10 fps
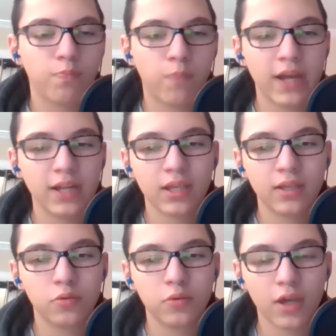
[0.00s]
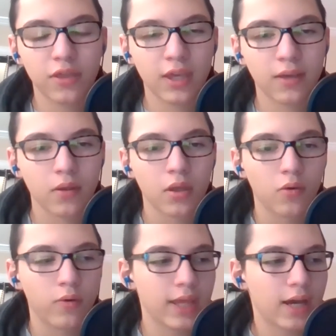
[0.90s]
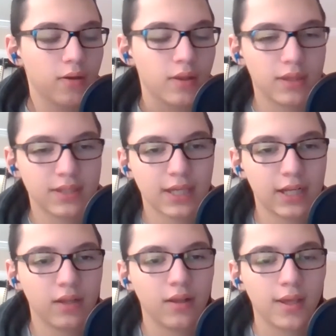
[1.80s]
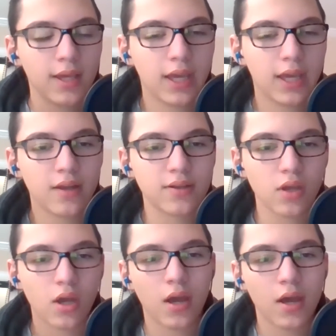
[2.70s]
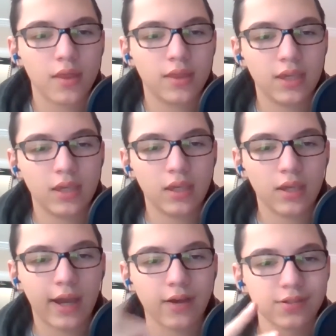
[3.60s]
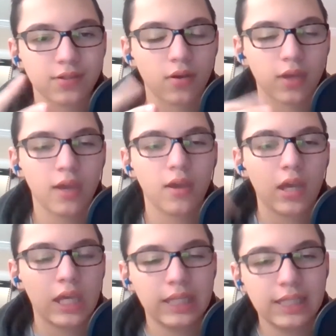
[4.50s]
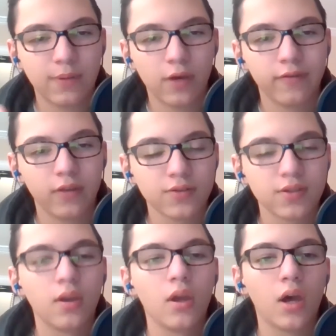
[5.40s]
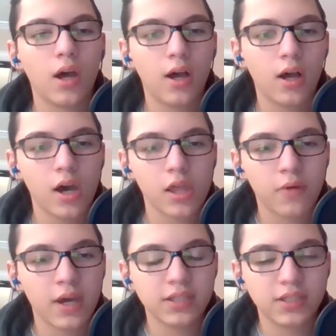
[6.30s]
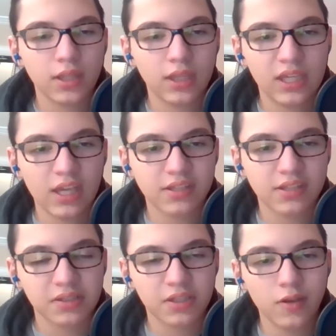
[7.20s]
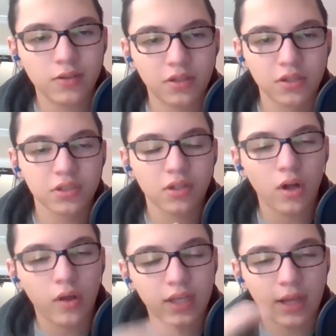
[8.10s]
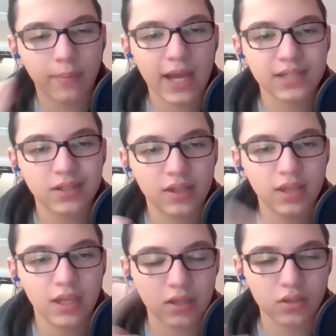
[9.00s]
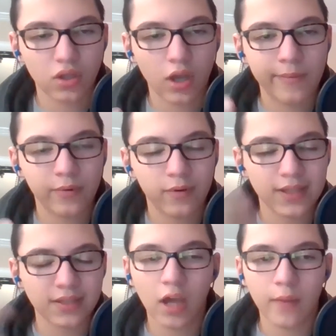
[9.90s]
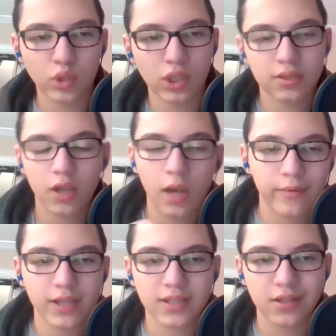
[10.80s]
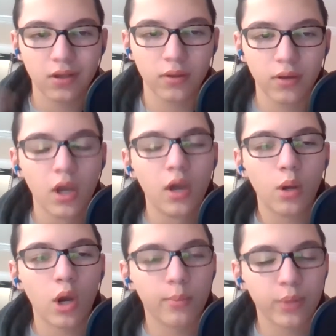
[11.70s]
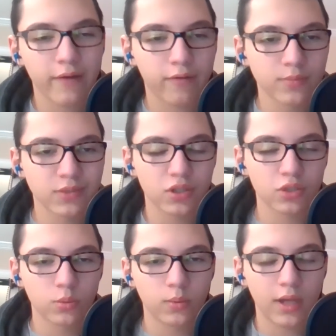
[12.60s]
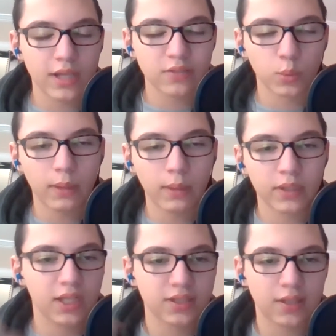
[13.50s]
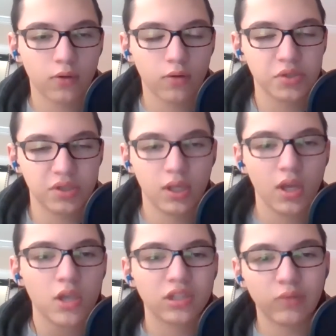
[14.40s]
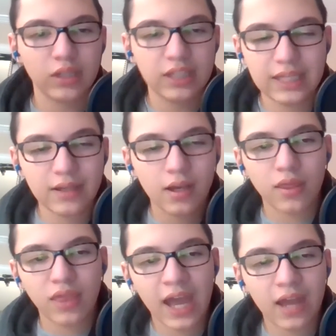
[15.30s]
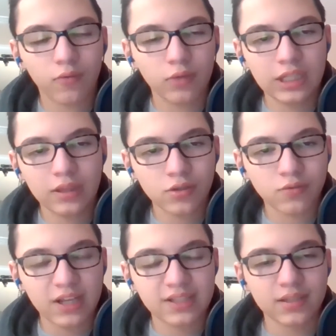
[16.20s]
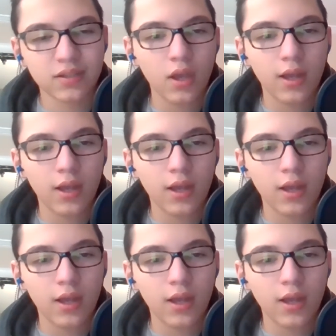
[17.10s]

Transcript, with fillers: Biden can do nothing without the Senate and uh, the House. Okay, he needs both of those. Uh, otherwise, he has an excuse to just stall and not pass anything and just compromise and compromise and compromise until the uh, platforms are just re- as Republican as they were originally. So we need that. We need those races.